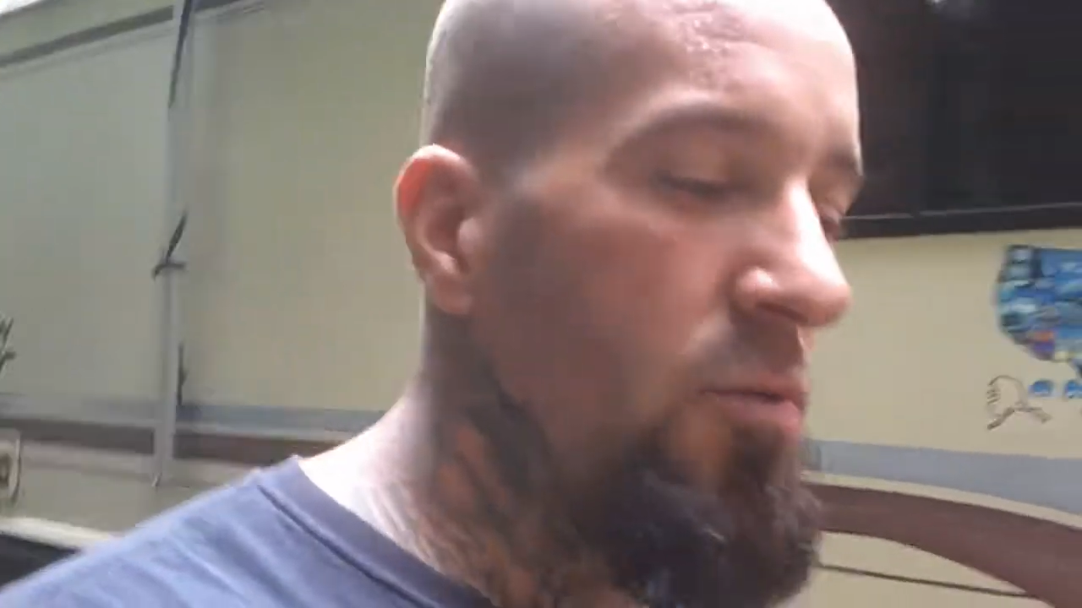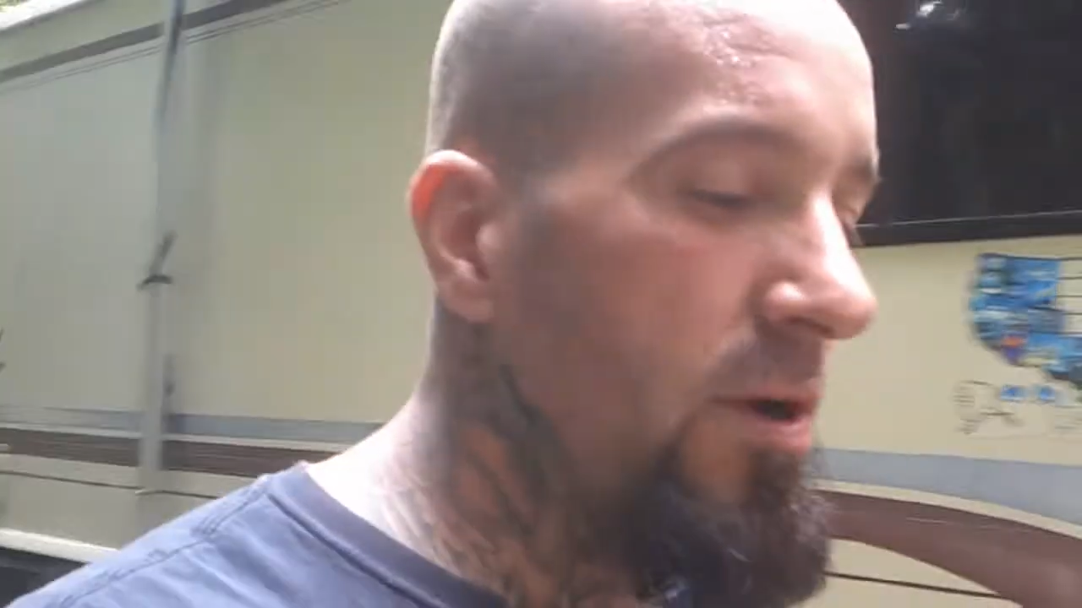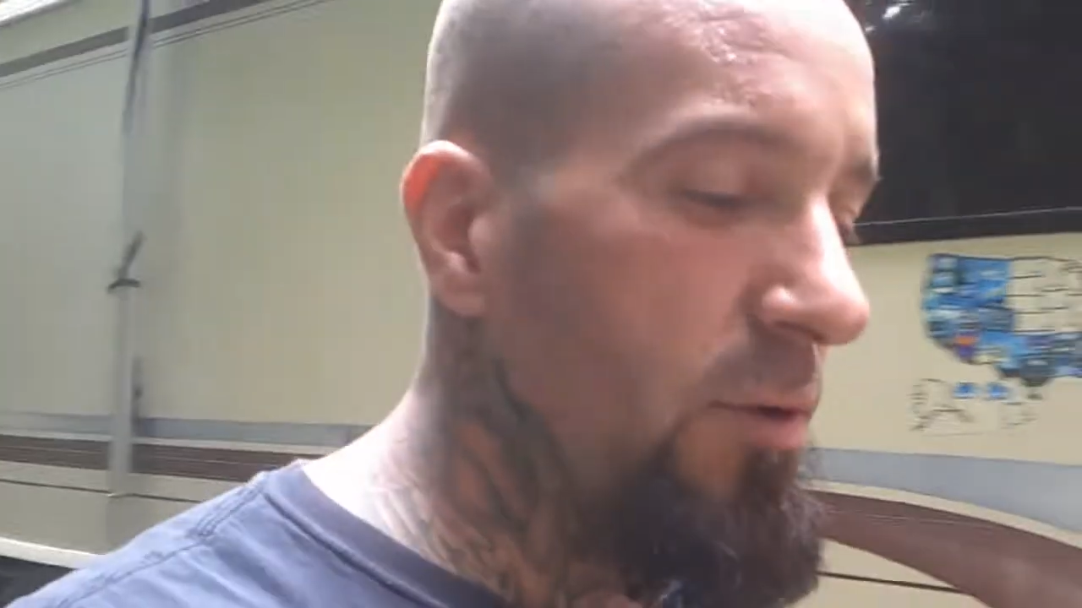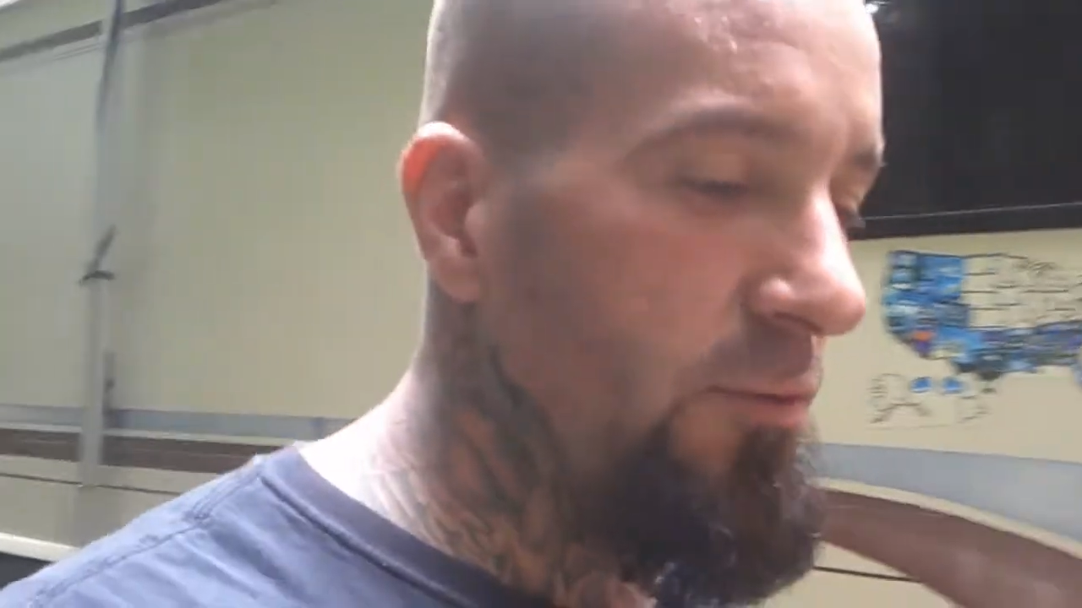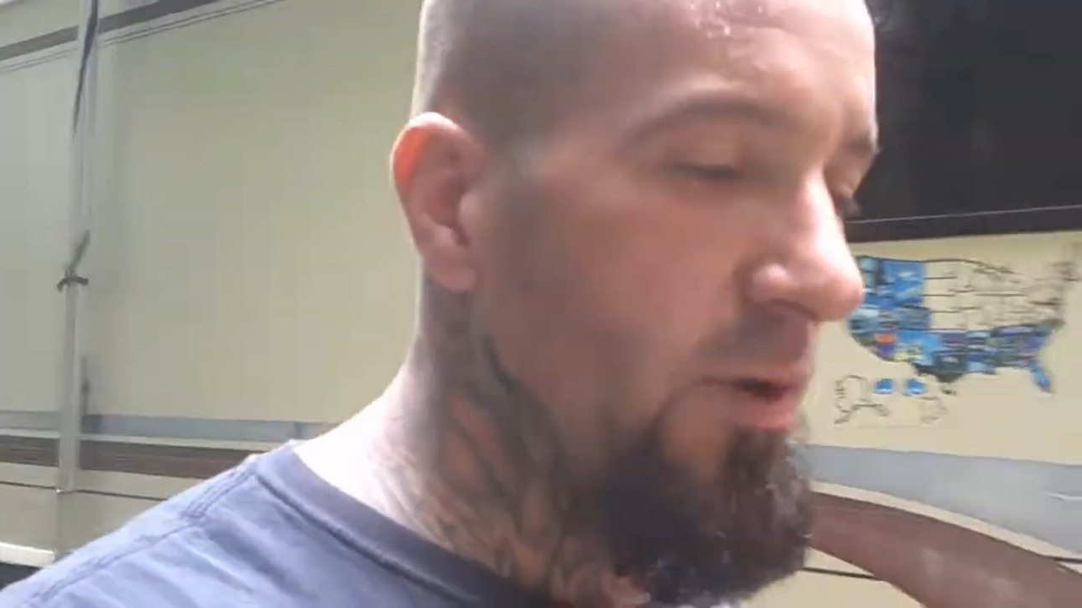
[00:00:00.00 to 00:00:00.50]

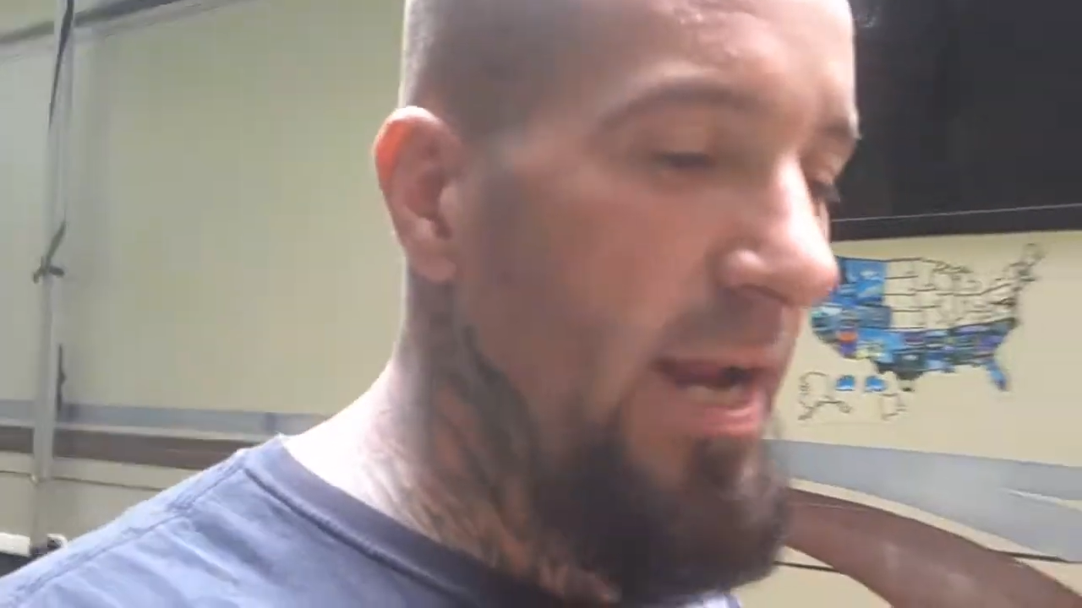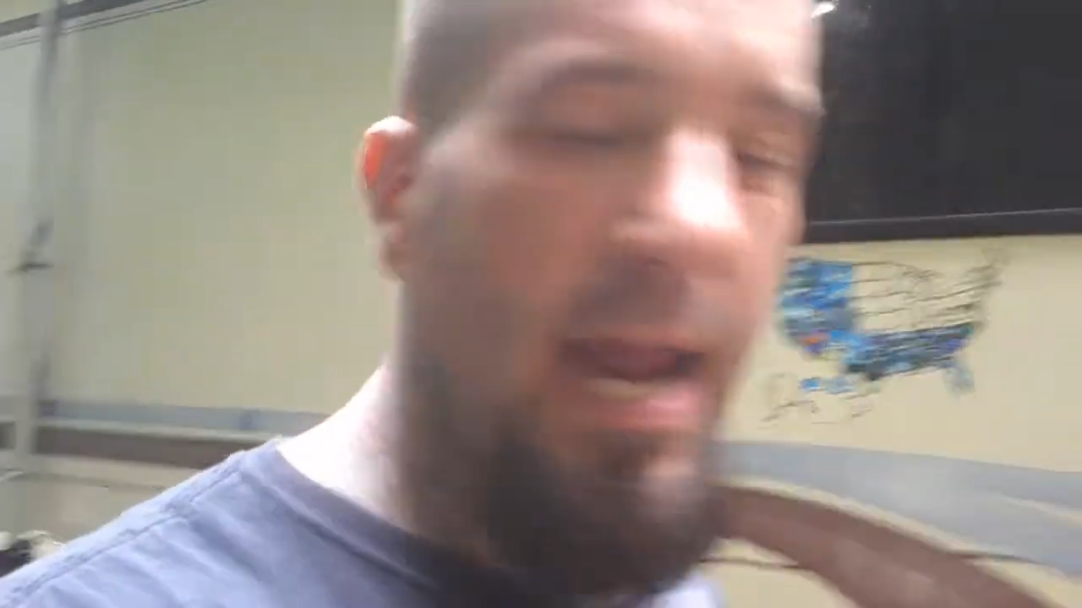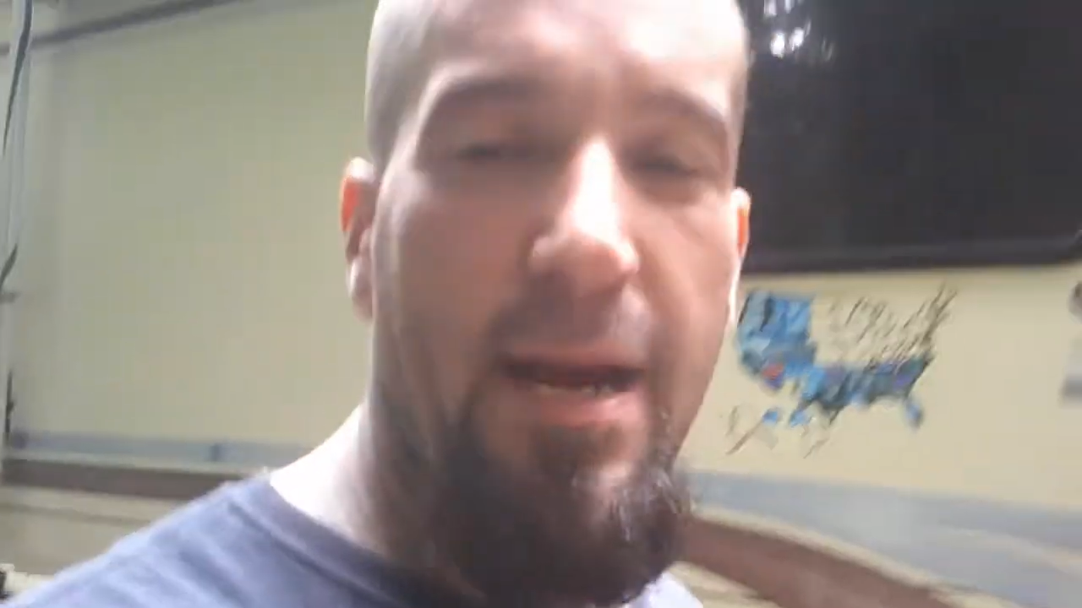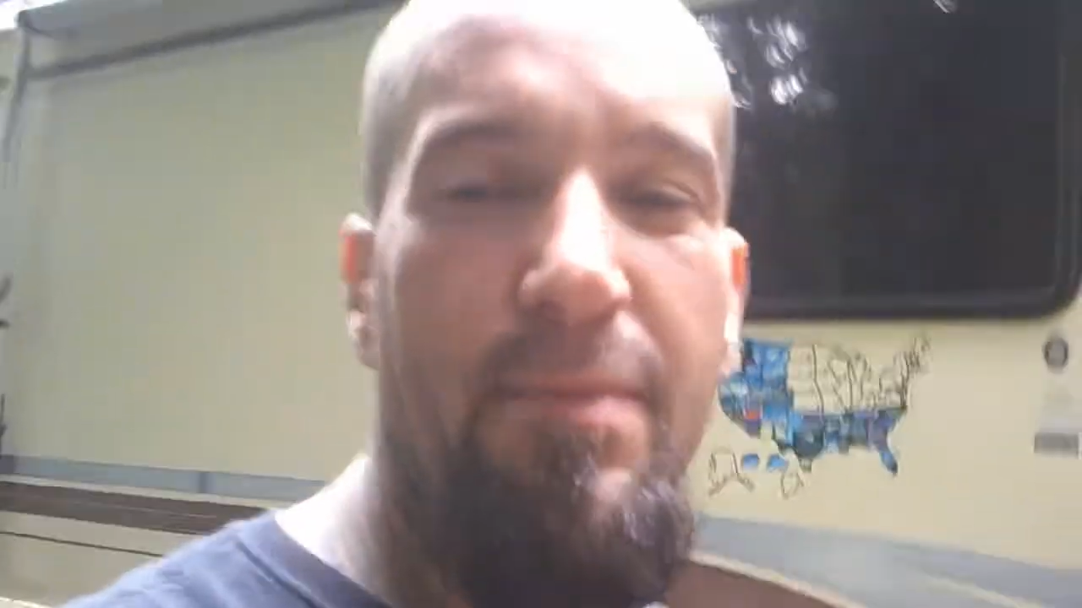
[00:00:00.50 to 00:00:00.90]
we wouldn't want to add a